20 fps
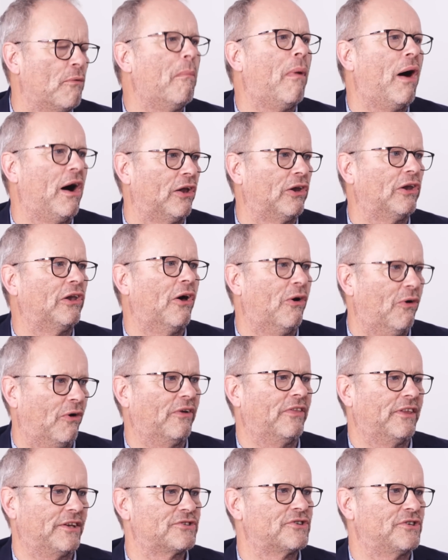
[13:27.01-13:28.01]
mile
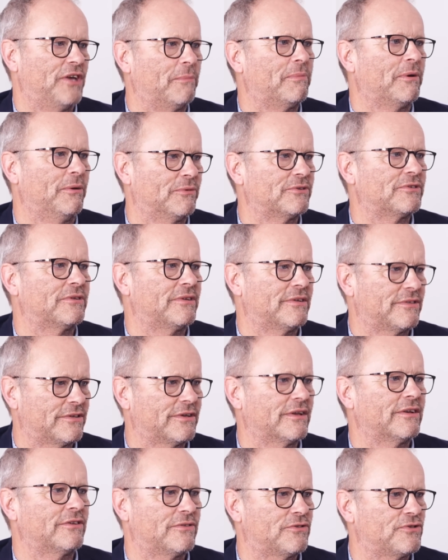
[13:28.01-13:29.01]
long, this ship. It was
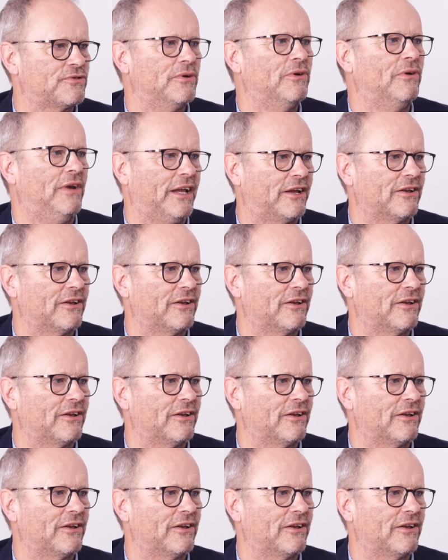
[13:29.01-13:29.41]
truly